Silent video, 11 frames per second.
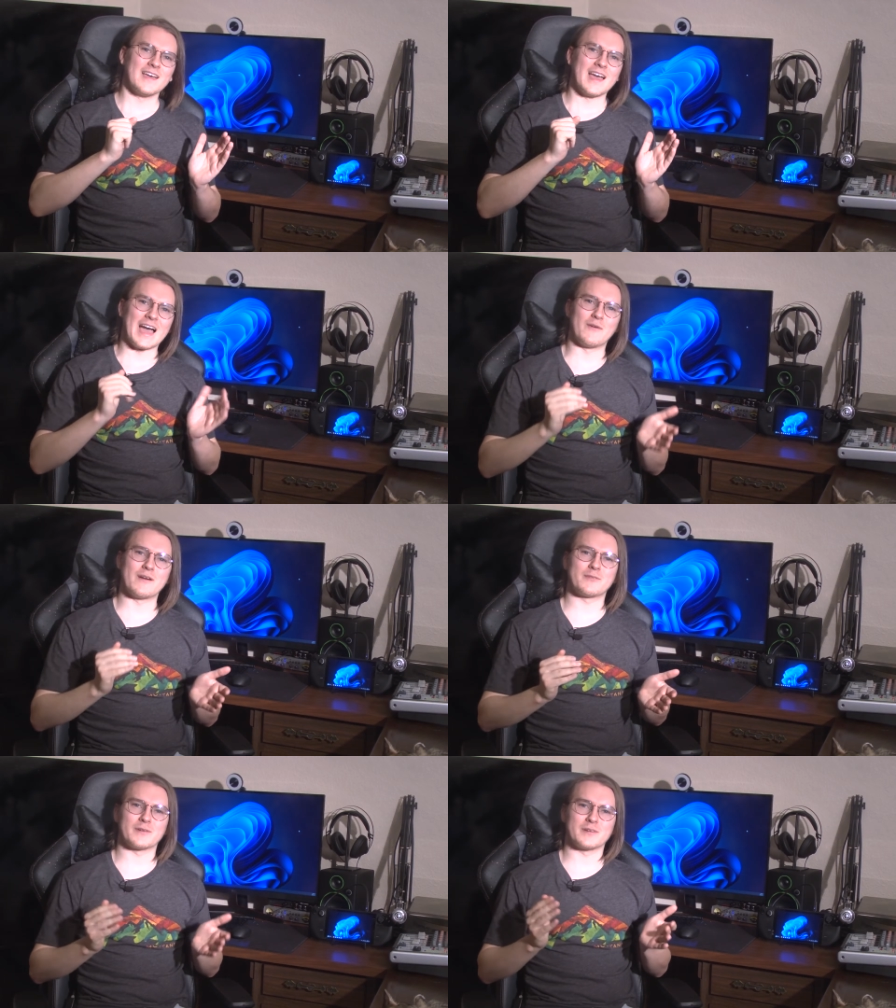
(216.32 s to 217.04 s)

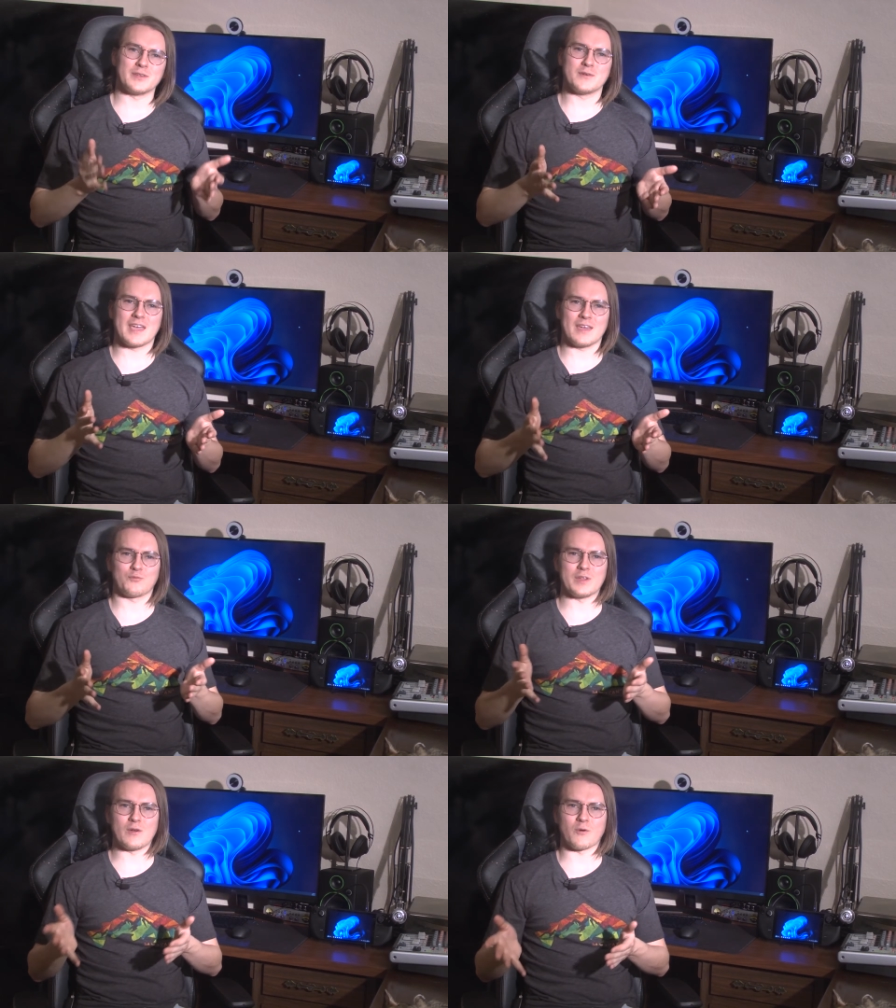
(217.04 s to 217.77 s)
However, you
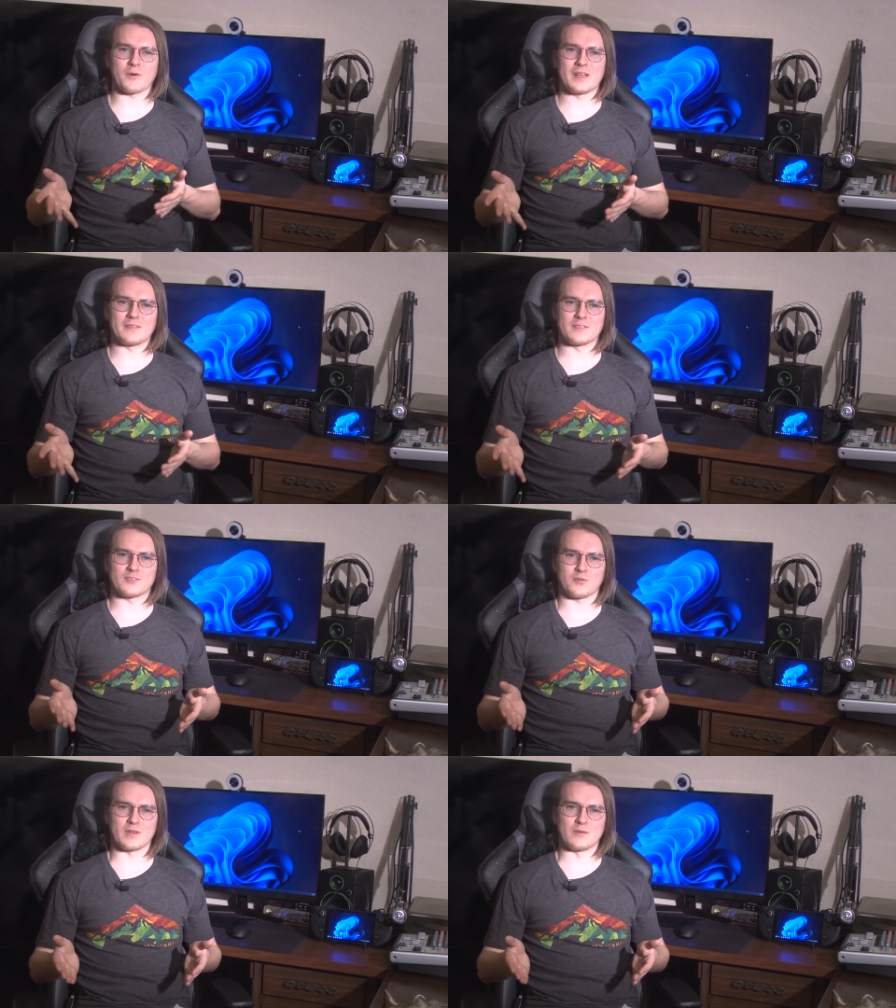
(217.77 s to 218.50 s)
can reorient
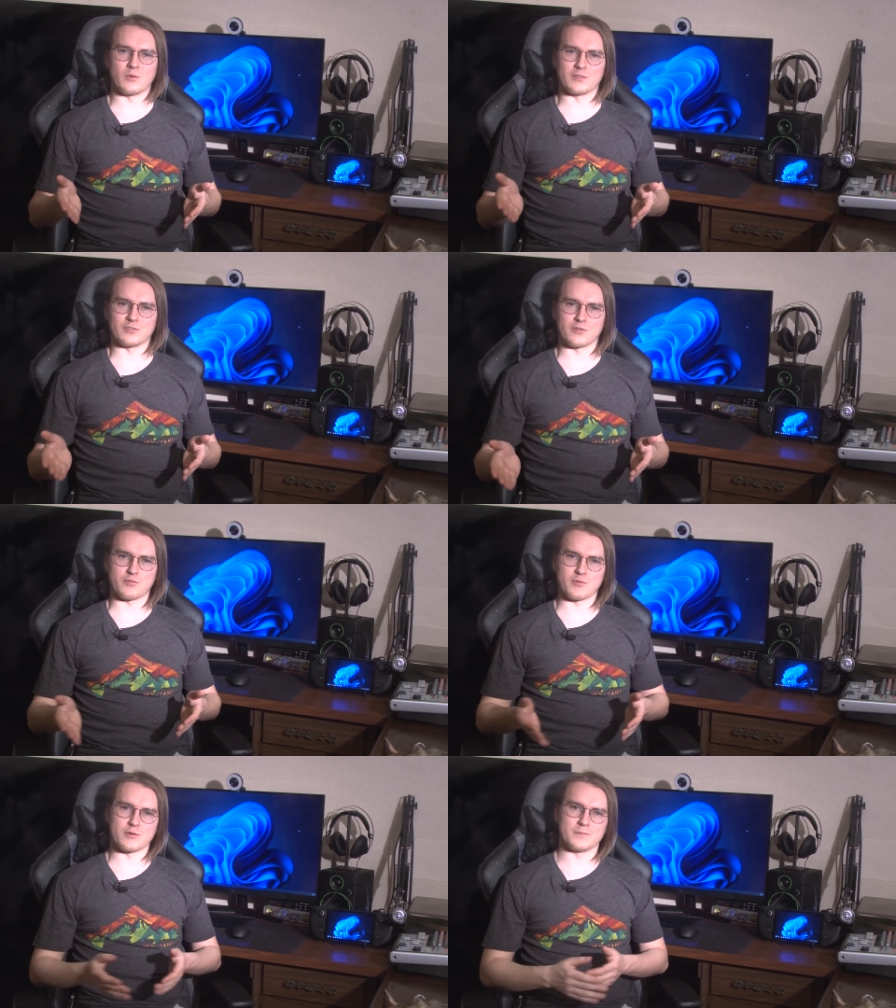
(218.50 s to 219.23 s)
the screen once you're
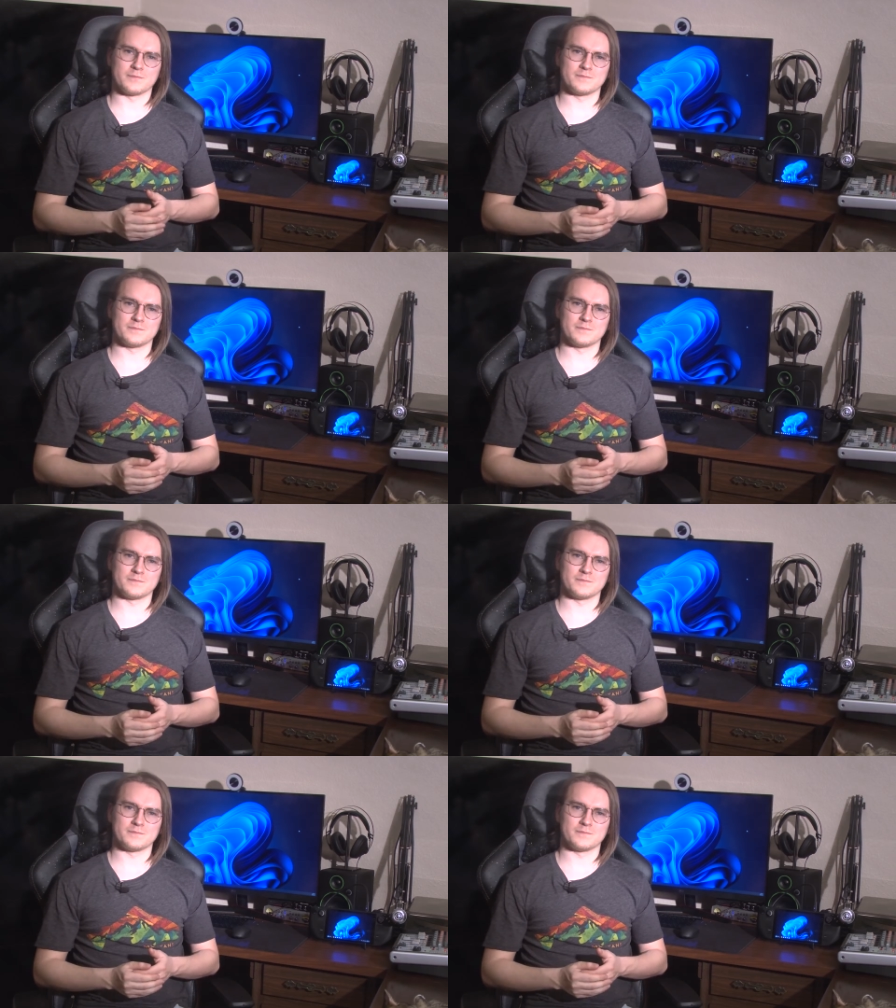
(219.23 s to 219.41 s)
through.